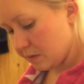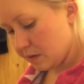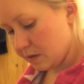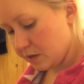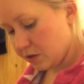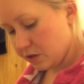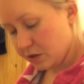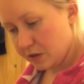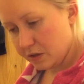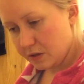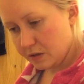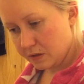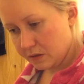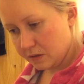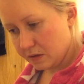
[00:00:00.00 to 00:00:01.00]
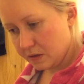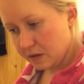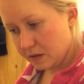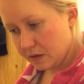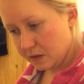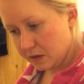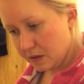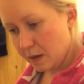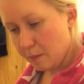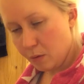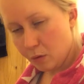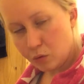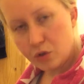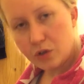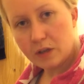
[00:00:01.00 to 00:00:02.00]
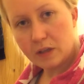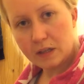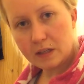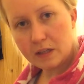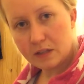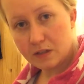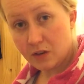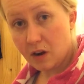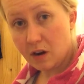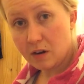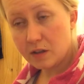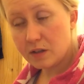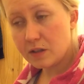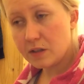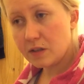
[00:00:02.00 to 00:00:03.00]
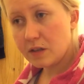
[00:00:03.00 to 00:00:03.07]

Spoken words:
It's just emotionally it's hard,